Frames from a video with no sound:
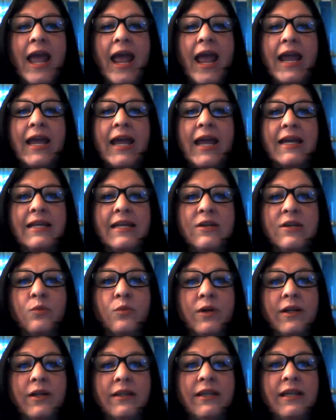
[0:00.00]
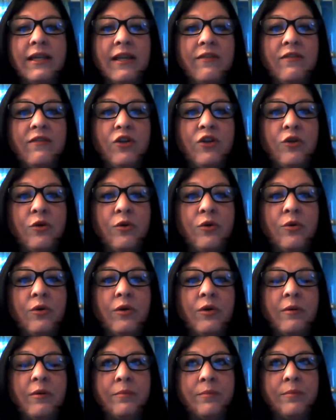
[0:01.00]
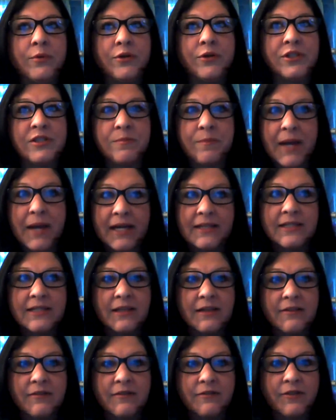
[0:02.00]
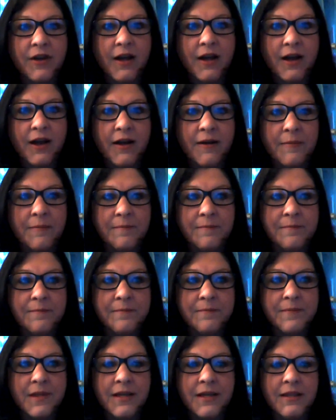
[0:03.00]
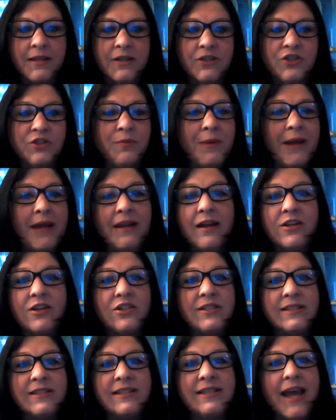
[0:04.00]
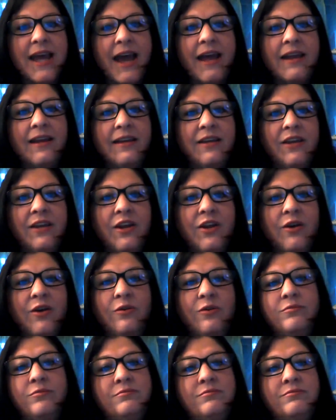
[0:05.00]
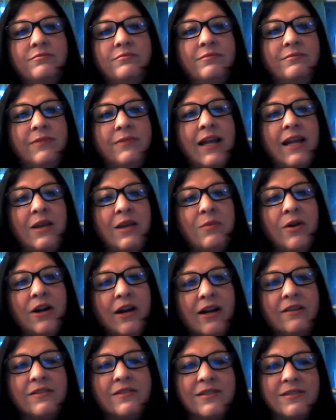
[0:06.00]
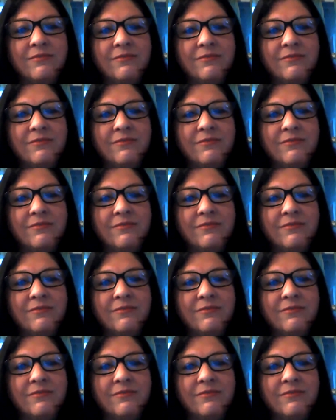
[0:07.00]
and really give you perspective that you may not just get, anywhere else.